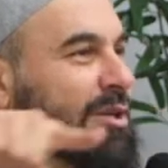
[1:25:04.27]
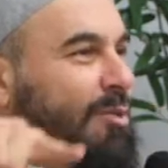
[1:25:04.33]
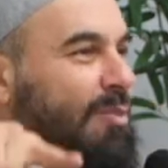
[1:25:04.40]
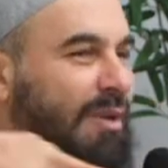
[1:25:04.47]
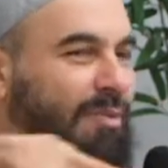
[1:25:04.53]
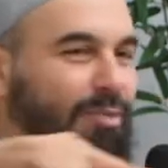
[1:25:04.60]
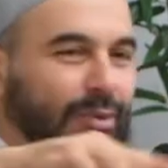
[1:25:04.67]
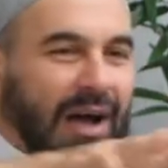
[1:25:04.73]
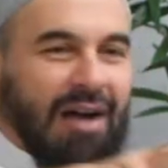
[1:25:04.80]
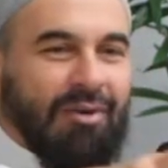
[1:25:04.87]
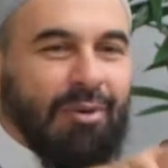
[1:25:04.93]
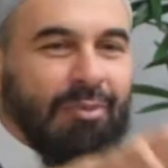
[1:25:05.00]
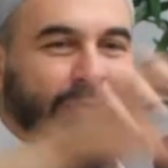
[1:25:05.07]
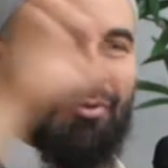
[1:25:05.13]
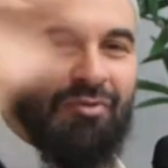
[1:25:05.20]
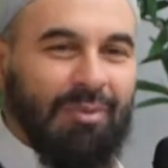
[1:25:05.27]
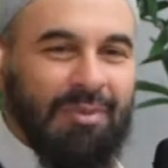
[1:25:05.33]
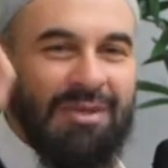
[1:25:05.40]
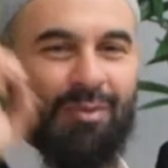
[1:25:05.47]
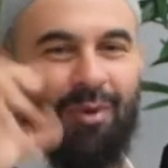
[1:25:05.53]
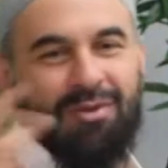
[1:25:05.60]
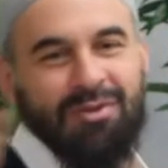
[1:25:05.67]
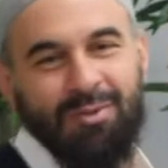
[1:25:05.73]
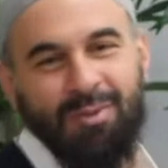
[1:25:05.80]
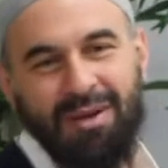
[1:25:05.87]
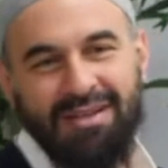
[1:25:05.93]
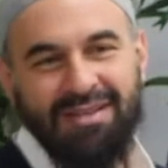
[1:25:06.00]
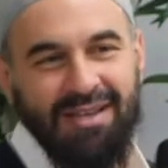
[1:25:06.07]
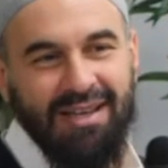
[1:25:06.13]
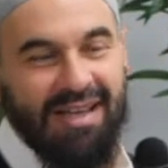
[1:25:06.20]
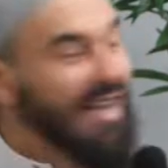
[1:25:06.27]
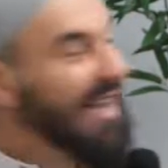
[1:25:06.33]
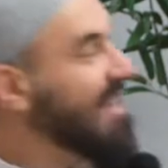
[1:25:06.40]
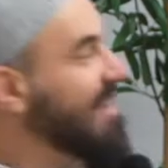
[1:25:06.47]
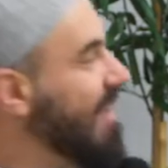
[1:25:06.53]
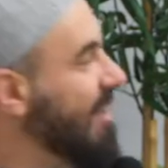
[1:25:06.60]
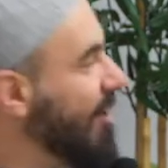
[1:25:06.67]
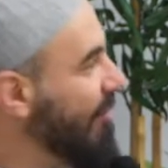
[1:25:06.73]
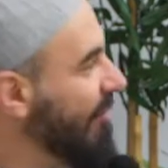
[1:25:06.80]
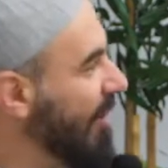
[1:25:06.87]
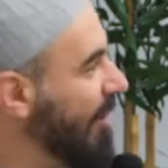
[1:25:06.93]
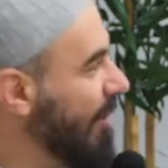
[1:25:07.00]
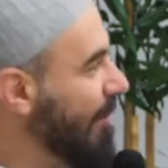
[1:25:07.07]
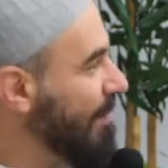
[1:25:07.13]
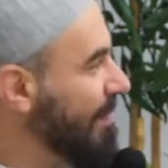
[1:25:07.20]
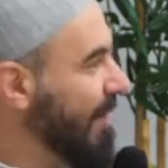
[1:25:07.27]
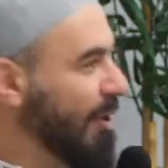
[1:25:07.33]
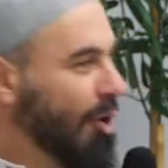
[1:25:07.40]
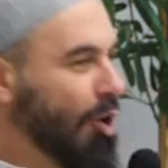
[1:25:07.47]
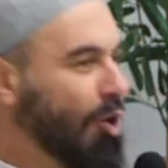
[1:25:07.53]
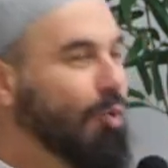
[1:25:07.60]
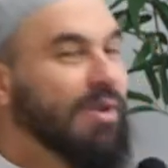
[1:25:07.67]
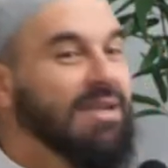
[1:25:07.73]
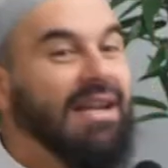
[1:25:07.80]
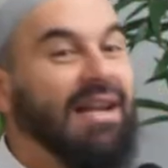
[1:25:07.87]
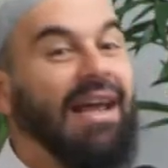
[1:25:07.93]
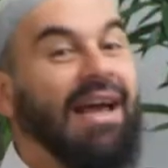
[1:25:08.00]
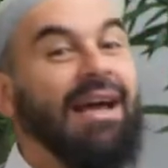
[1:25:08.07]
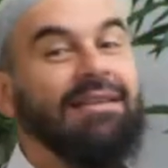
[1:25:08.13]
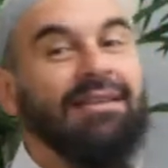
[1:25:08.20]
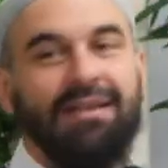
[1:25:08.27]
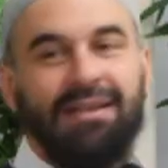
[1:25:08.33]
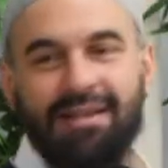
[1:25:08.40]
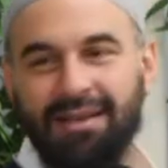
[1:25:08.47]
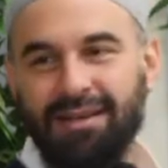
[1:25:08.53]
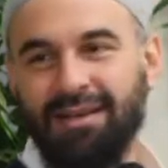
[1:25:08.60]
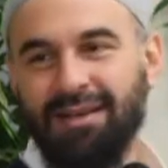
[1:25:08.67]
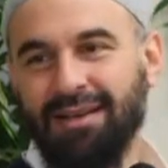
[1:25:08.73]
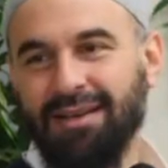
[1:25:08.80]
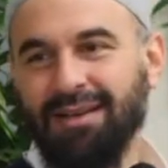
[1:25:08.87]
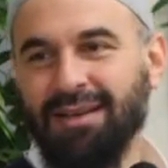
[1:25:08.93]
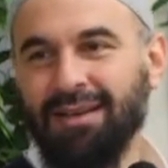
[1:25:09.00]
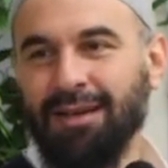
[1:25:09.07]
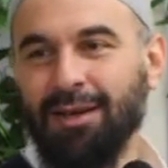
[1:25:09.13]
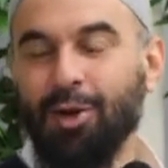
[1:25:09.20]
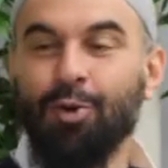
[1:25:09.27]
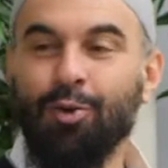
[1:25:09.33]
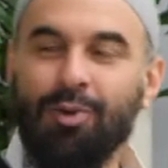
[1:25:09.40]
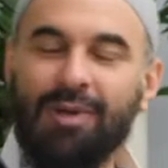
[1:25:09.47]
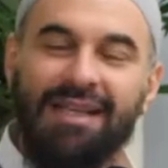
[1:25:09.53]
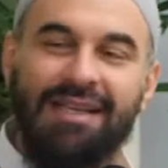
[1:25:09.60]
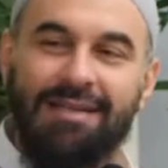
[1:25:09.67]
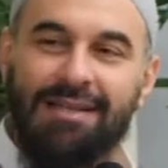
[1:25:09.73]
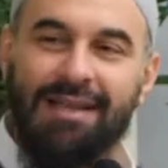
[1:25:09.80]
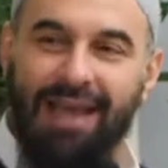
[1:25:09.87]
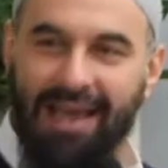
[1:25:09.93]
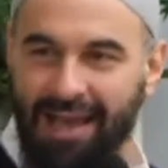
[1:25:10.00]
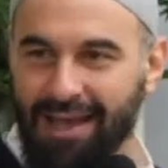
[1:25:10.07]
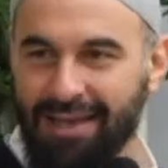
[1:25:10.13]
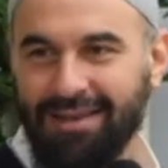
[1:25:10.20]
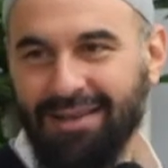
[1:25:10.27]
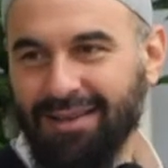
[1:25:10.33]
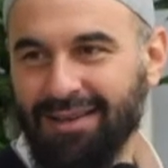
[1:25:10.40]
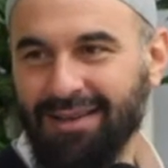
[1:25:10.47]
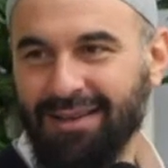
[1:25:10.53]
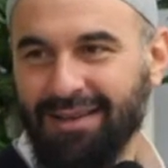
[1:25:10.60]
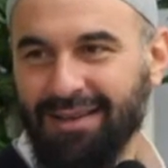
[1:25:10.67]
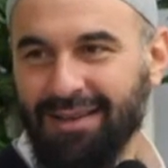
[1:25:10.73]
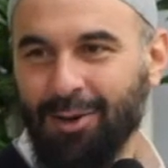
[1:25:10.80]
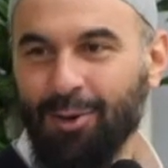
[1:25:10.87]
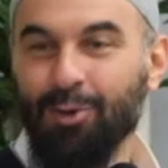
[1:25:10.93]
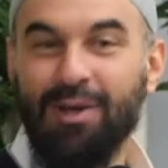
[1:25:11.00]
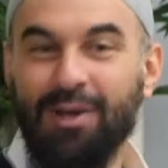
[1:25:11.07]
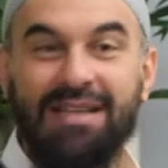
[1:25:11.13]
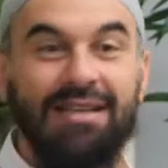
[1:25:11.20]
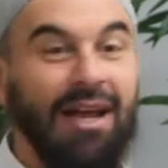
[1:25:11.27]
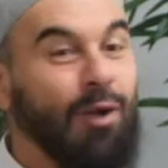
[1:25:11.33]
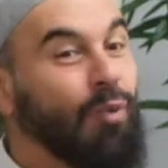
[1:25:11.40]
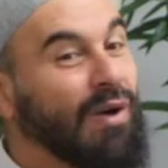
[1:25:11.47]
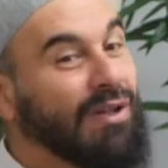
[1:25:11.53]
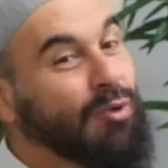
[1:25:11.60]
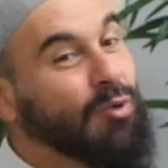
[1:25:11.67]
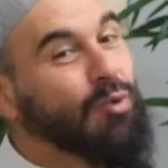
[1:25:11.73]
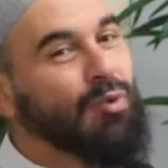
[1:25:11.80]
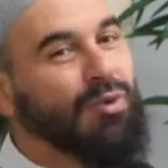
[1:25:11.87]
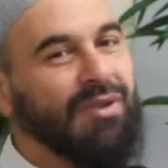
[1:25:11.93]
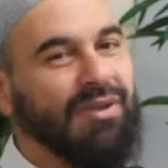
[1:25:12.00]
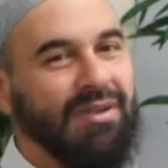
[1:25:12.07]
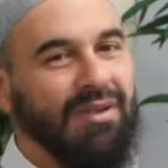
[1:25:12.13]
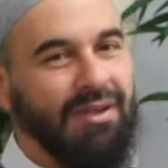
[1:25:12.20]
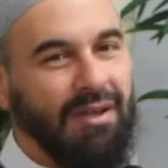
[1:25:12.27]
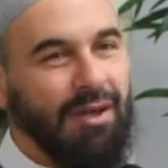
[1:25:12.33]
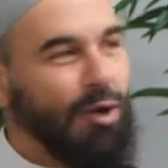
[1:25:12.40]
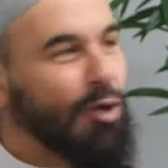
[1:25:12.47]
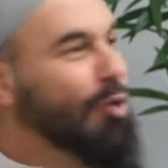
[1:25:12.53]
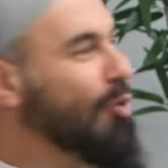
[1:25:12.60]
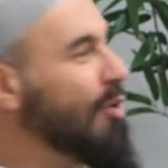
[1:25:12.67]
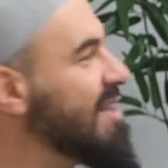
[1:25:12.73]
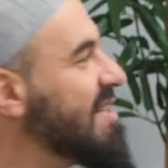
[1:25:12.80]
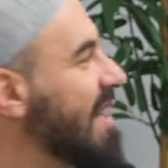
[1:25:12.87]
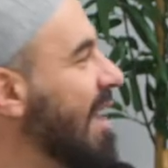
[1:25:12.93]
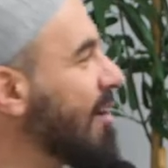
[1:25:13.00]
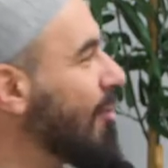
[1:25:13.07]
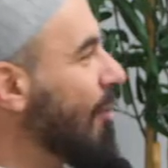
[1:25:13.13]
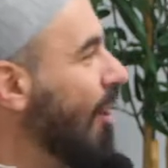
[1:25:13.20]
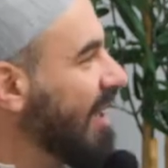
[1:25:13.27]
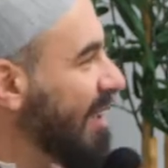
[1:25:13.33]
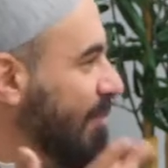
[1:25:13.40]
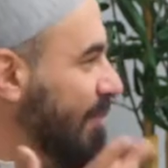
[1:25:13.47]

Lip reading: people are removed from his world. Hidayah of Allah. Who is Al-Hadi? Who is the Hadi? Who is Al-Wadud? Who is Al-Raqib?